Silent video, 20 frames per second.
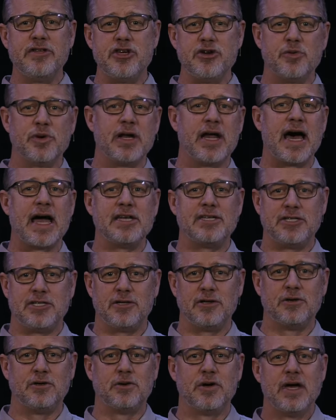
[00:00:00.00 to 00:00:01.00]
you and I
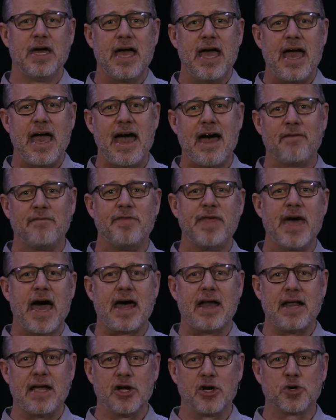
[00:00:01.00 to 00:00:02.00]
too have
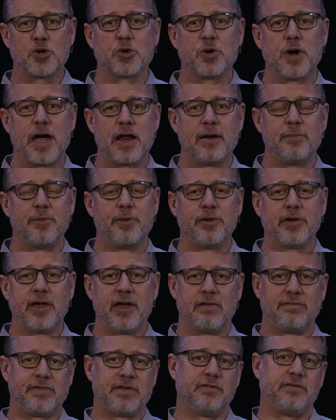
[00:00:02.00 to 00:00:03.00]
that incredible
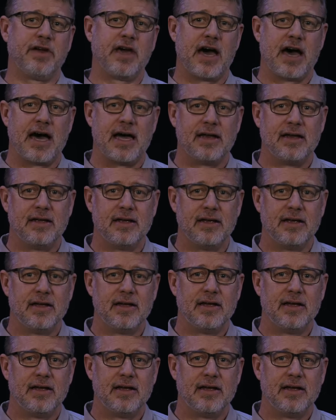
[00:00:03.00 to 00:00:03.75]
gift of God